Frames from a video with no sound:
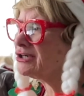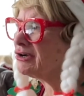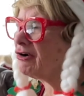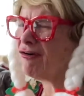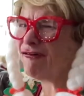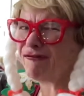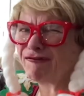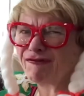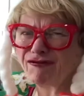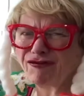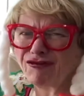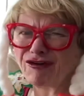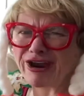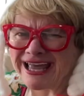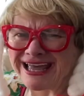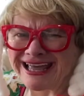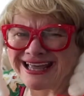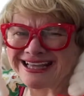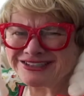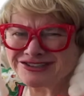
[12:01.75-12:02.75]
Oh,
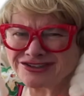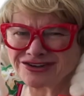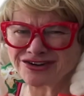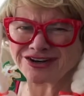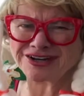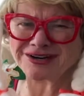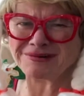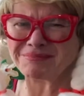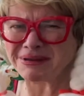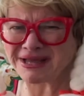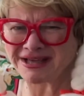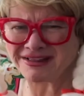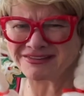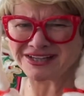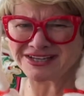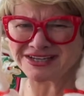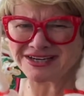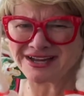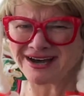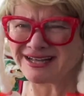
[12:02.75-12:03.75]
Fred, you're going to be on
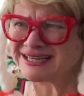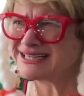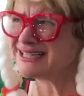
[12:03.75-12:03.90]
the naughty